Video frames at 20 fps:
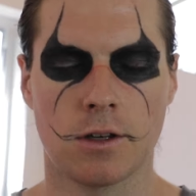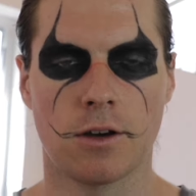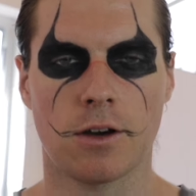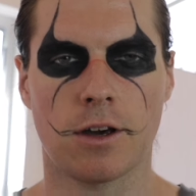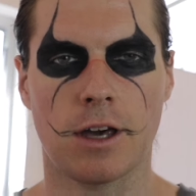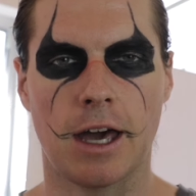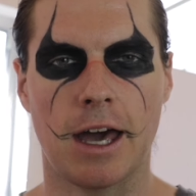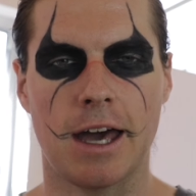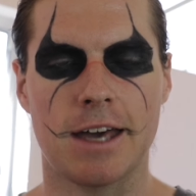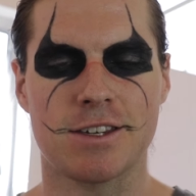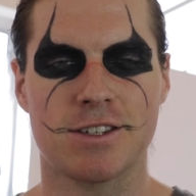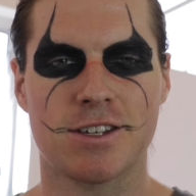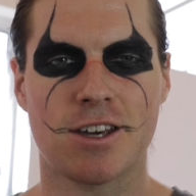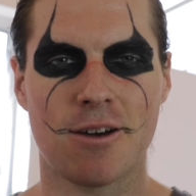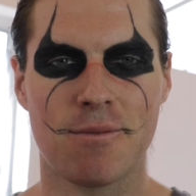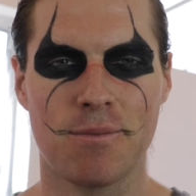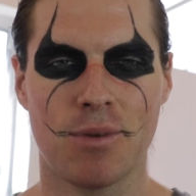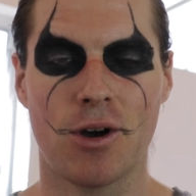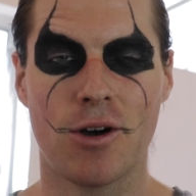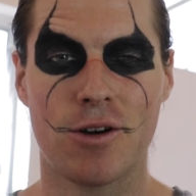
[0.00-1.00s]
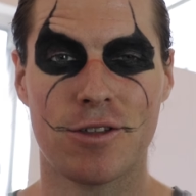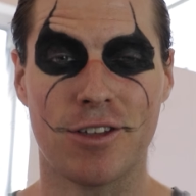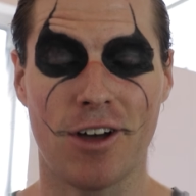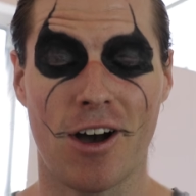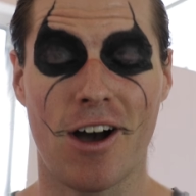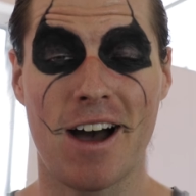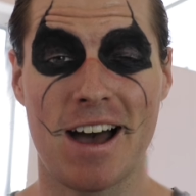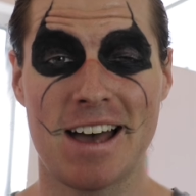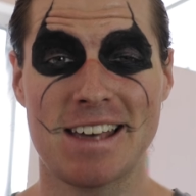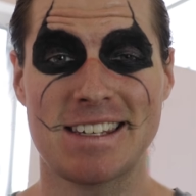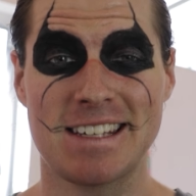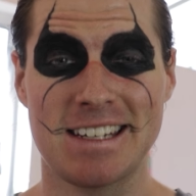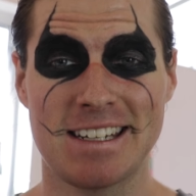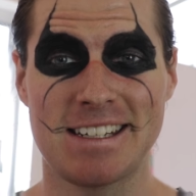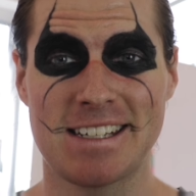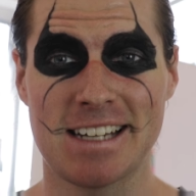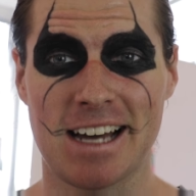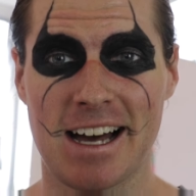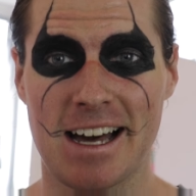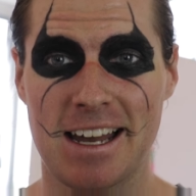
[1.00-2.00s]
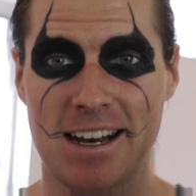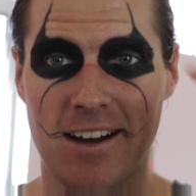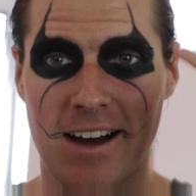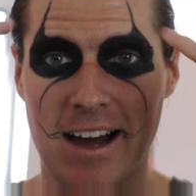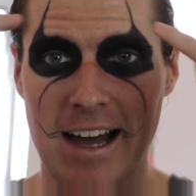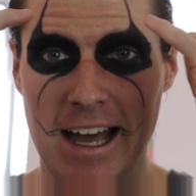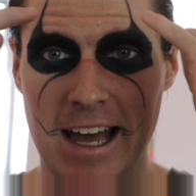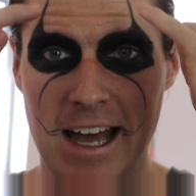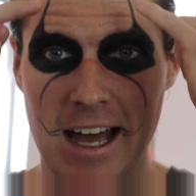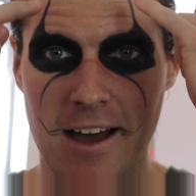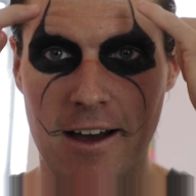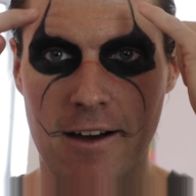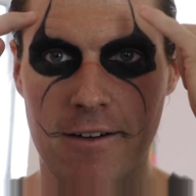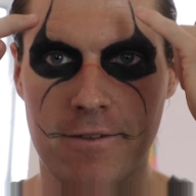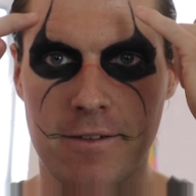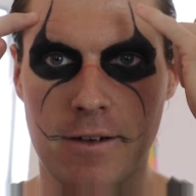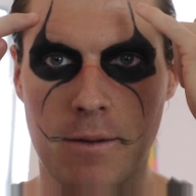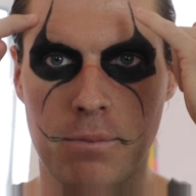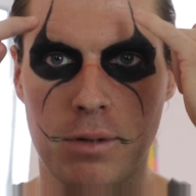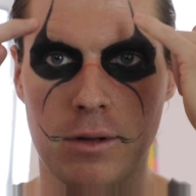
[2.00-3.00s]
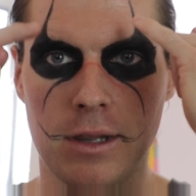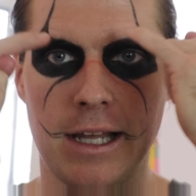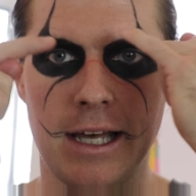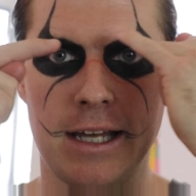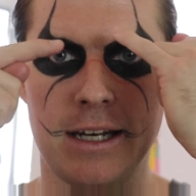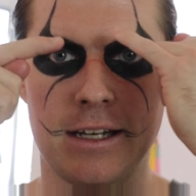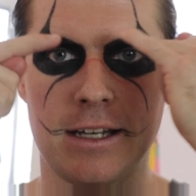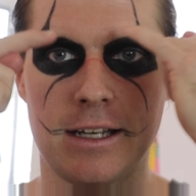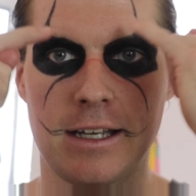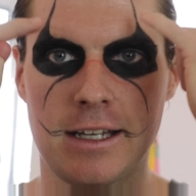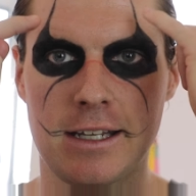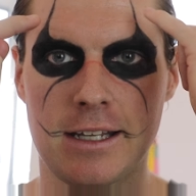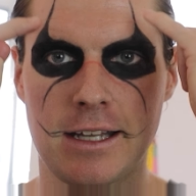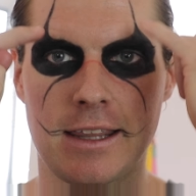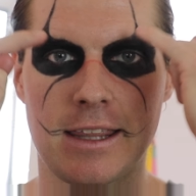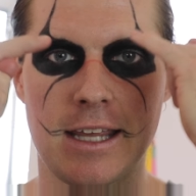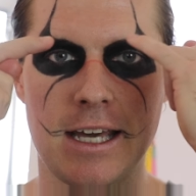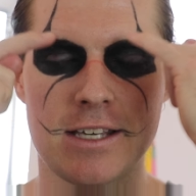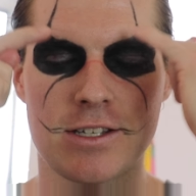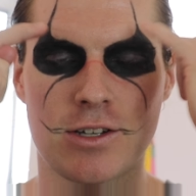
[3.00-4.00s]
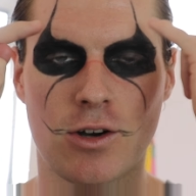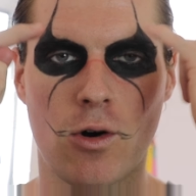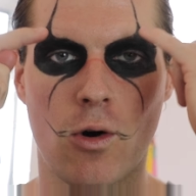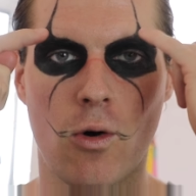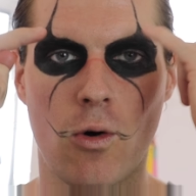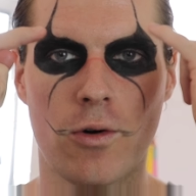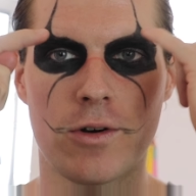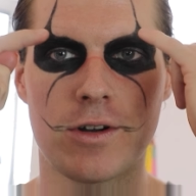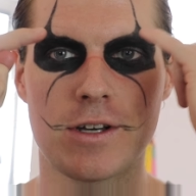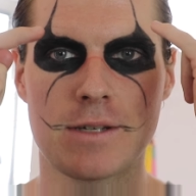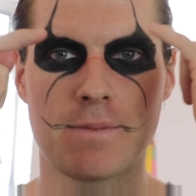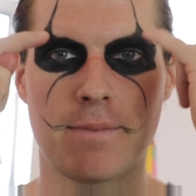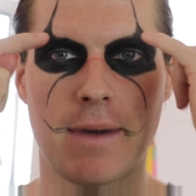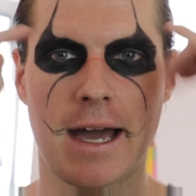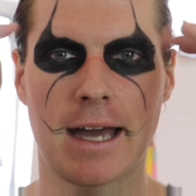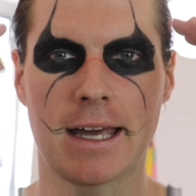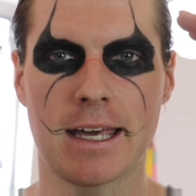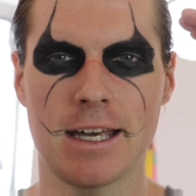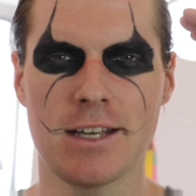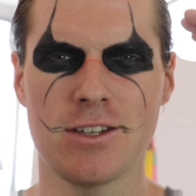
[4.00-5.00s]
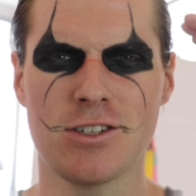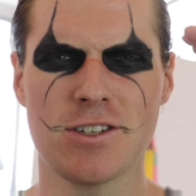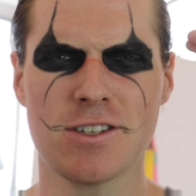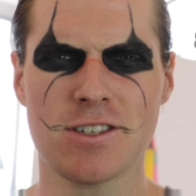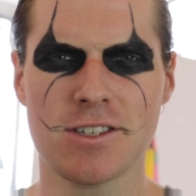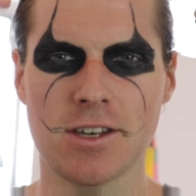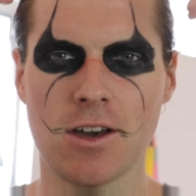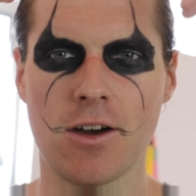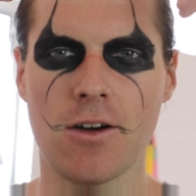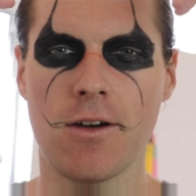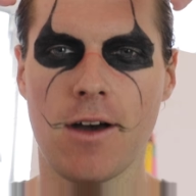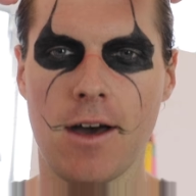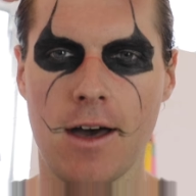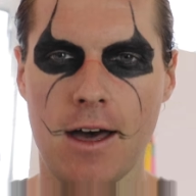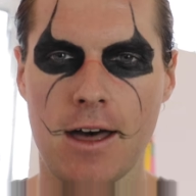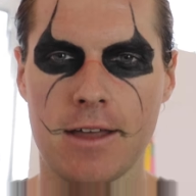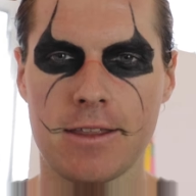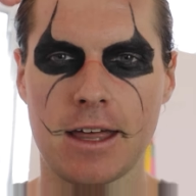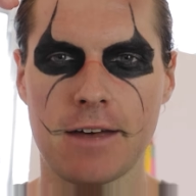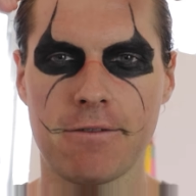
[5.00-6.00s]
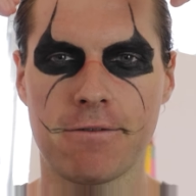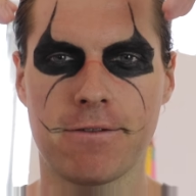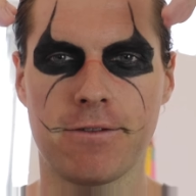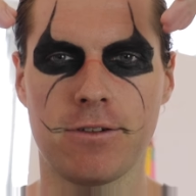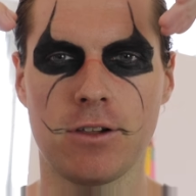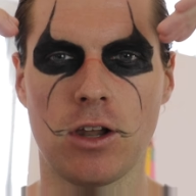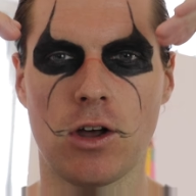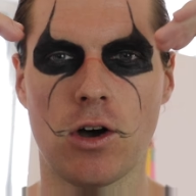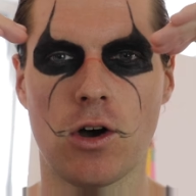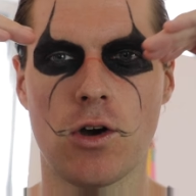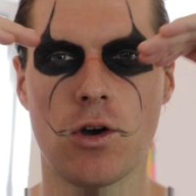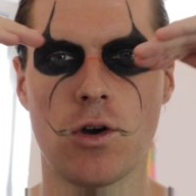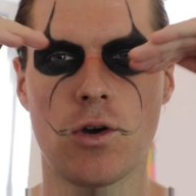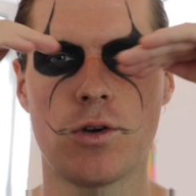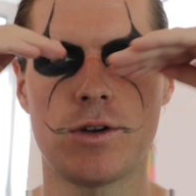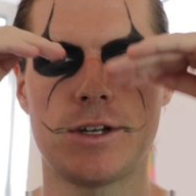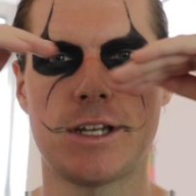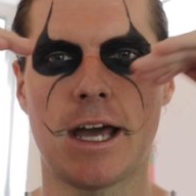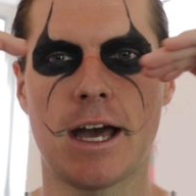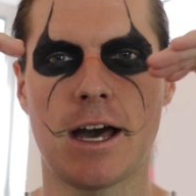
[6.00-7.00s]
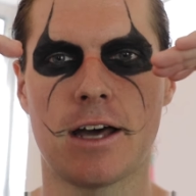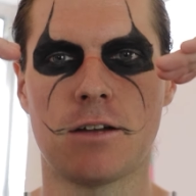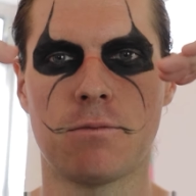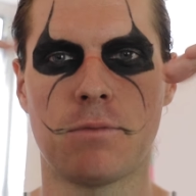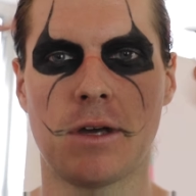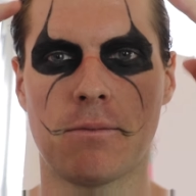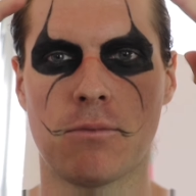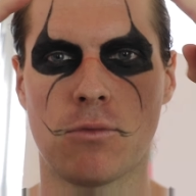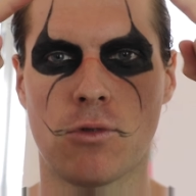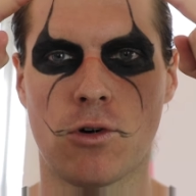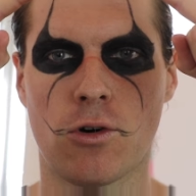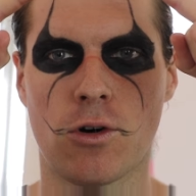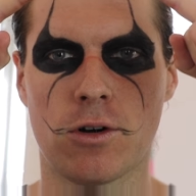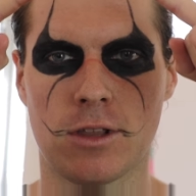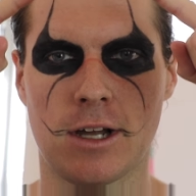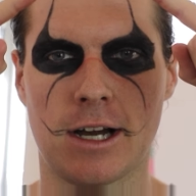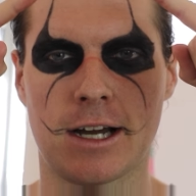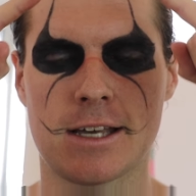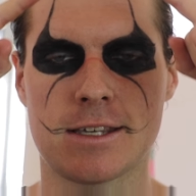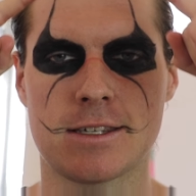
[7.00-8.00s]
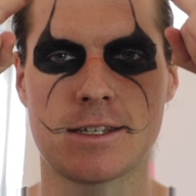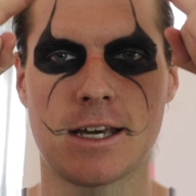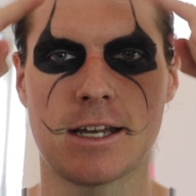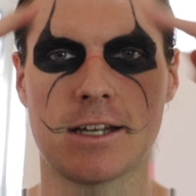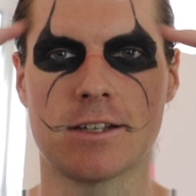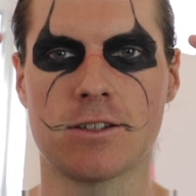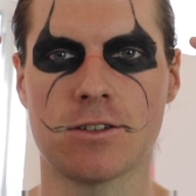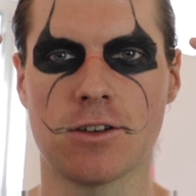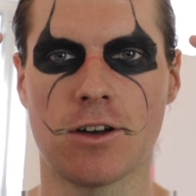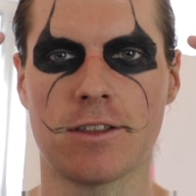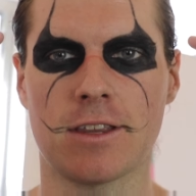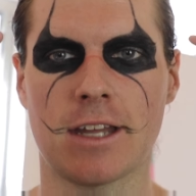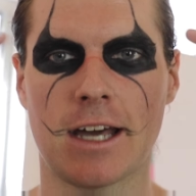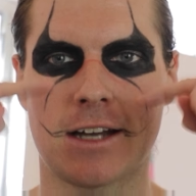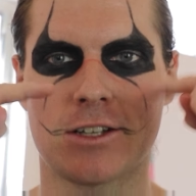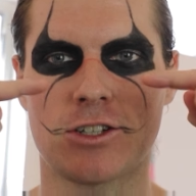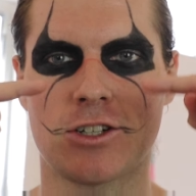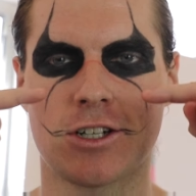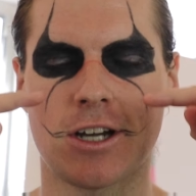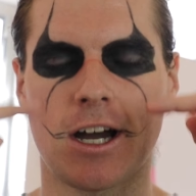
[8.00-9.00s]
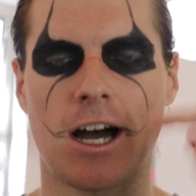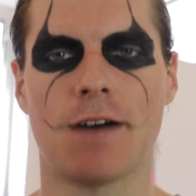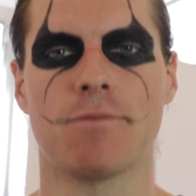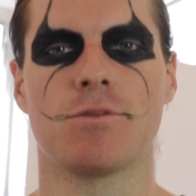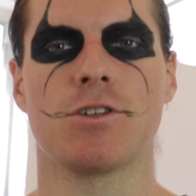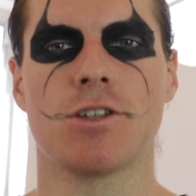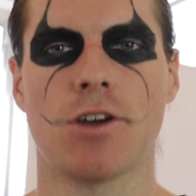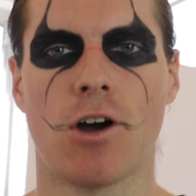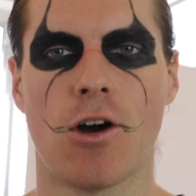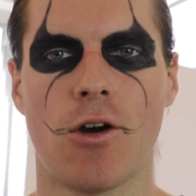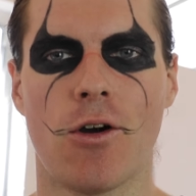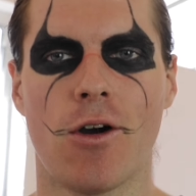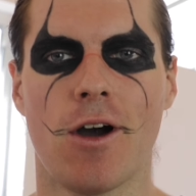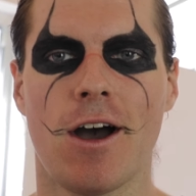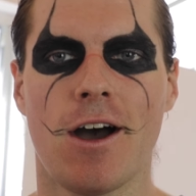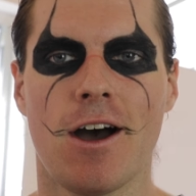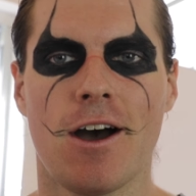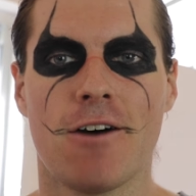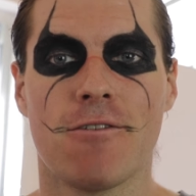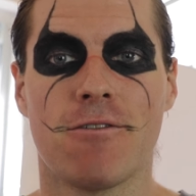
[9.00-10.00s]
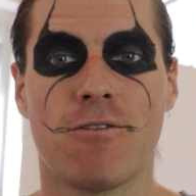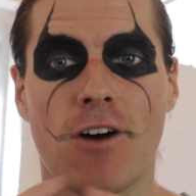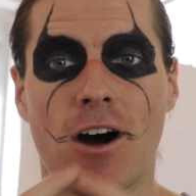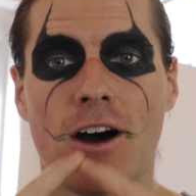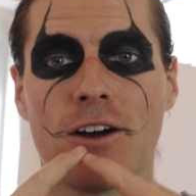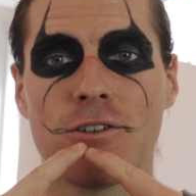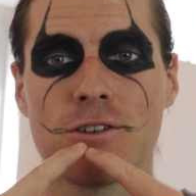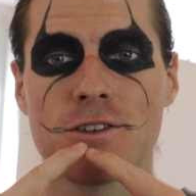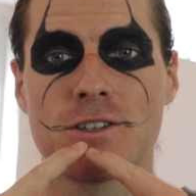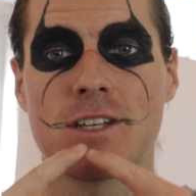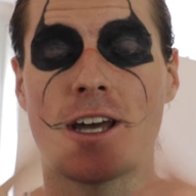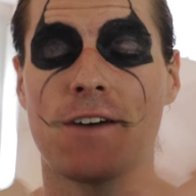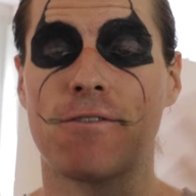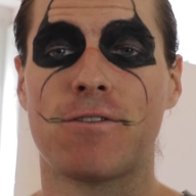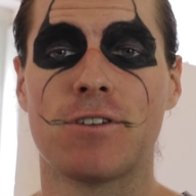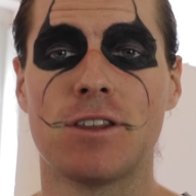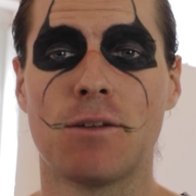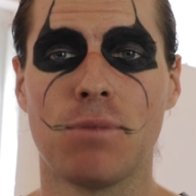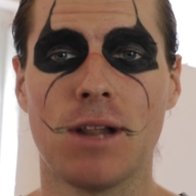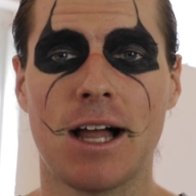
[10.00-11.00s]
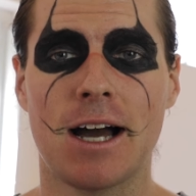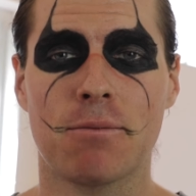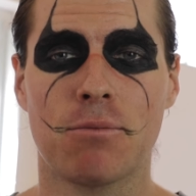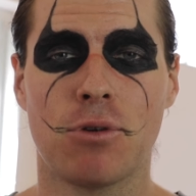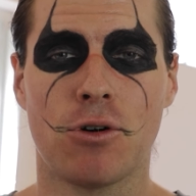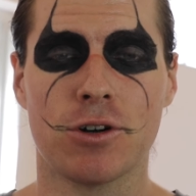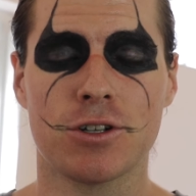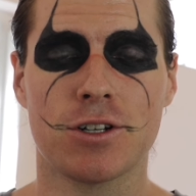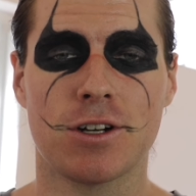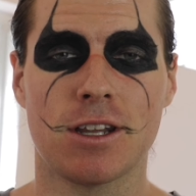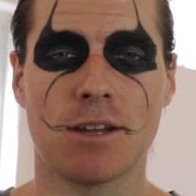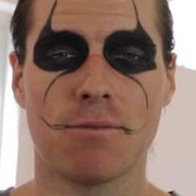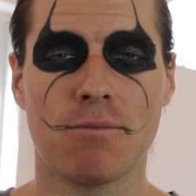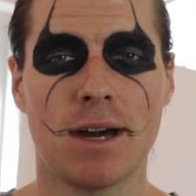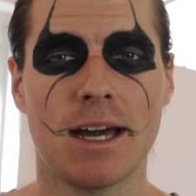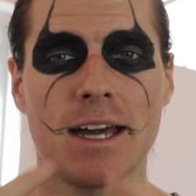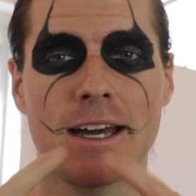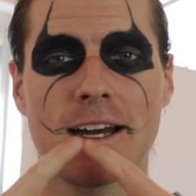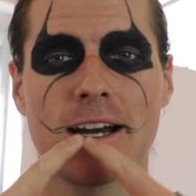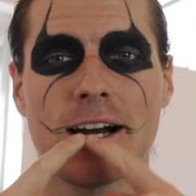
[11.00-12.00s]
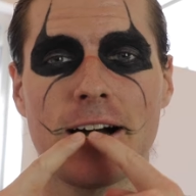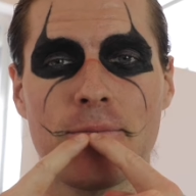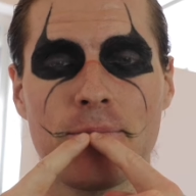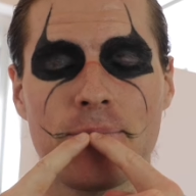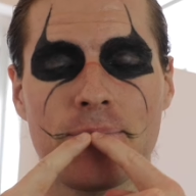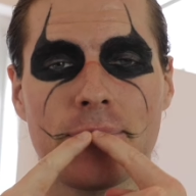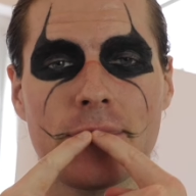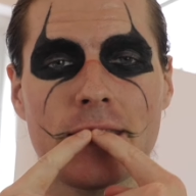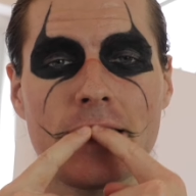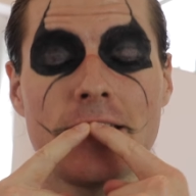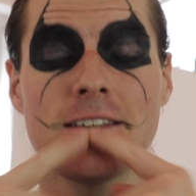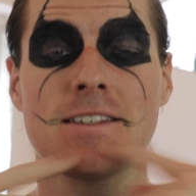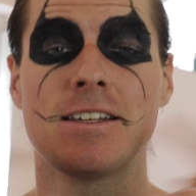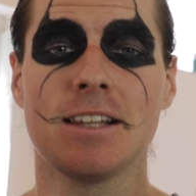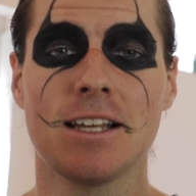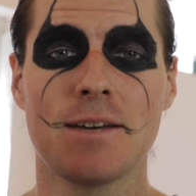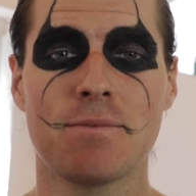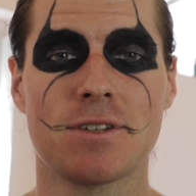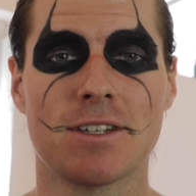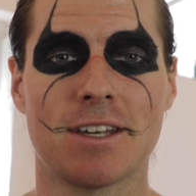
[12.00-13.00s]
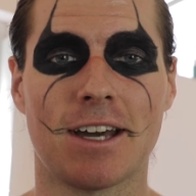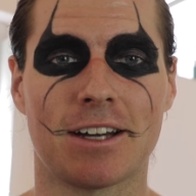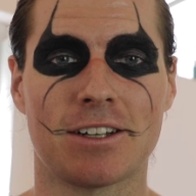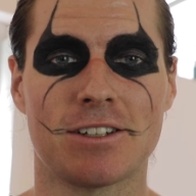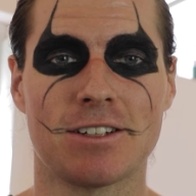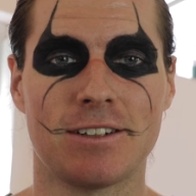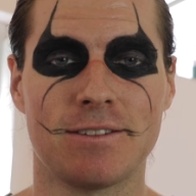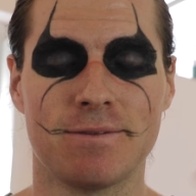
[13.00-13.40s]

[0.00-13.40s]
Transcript: Okay, so both eyes are done. I have blended these corners back in just so they flow down a bit more. And like I said, it's not that sharp. So final step for the black portion of the makeup is the lip section.